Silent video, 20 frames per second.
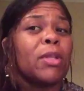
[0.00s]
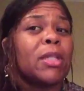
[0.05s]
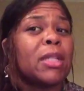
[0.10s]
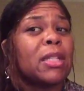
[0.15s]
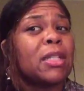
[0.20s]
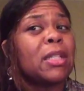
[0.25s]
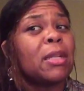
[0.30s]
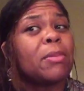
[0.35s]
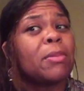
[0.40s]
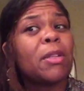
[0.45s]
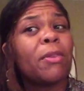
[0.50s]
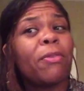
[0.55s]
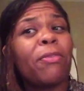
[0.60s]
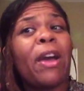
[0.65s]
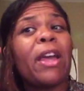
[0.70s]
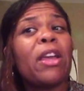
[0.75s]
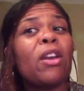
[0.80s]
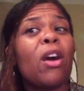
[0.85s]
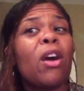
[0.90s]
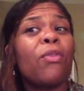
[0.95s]
system to
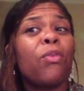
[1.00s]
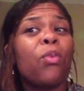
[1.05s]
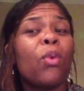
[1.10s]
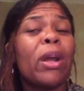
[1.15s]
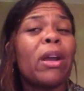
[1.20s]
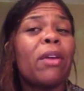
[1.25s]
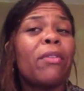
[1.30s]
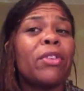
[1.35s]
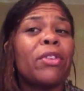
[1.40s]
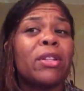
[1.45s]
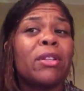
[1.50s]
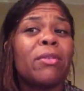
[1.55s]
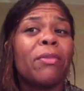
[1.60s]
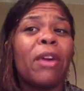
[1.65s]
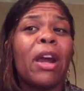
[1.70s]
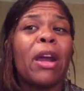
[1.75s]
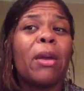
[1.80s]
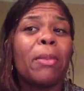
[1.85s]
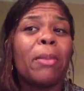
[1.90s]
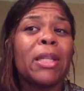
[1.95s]
fight off whatever is
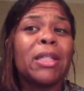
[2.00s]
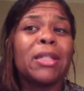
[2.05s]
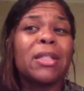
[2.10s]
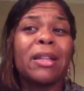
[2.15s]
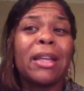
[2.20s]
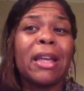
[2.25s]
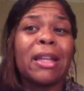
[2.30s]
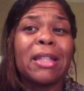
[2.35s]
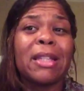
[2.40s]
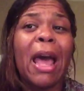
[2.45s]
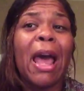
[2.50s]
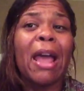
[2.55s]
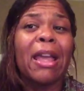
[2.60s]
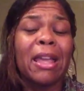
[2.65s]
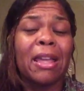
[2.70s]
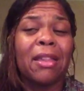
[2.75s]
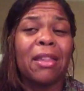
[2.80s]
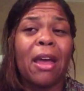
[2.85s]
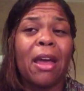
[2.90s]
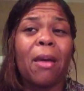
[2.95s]
environmentally
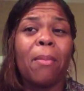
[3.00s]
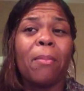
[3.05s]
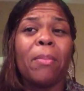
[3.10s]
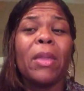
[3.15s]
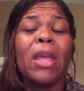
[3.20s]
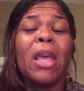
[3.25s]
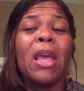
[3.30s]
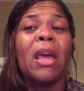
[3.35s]
attacking them.